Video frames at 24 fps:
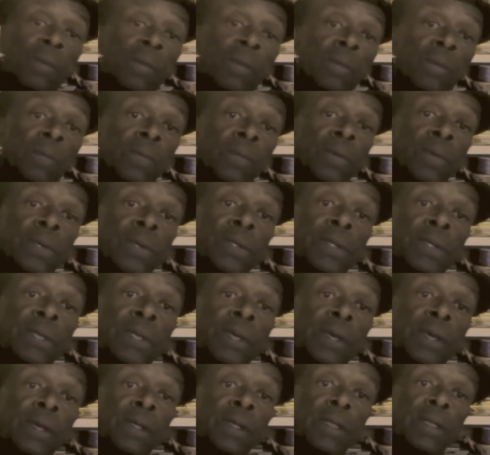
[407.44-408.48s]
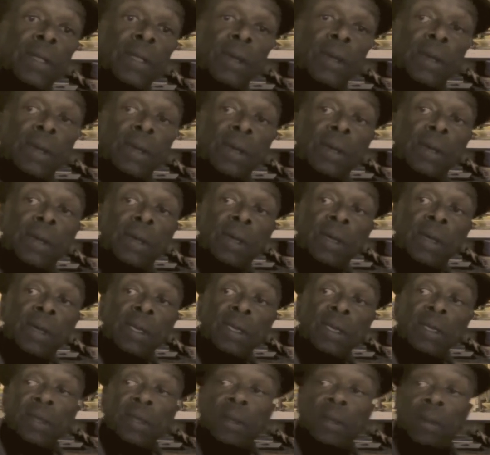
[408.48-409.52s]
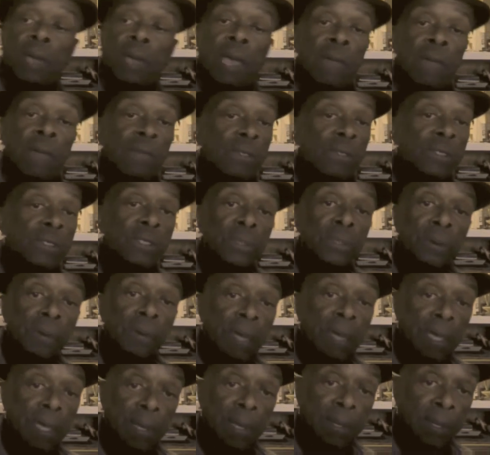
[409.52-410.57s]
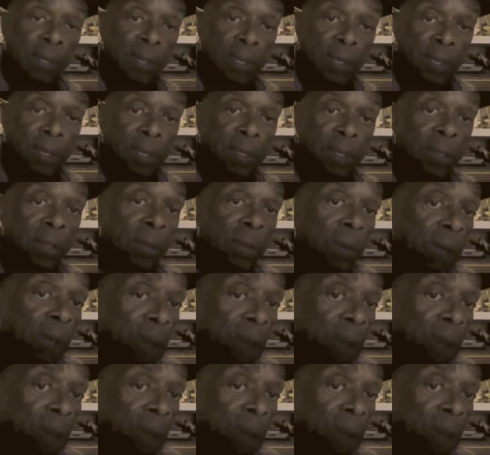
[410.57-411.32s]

particular, you don't have to join. You are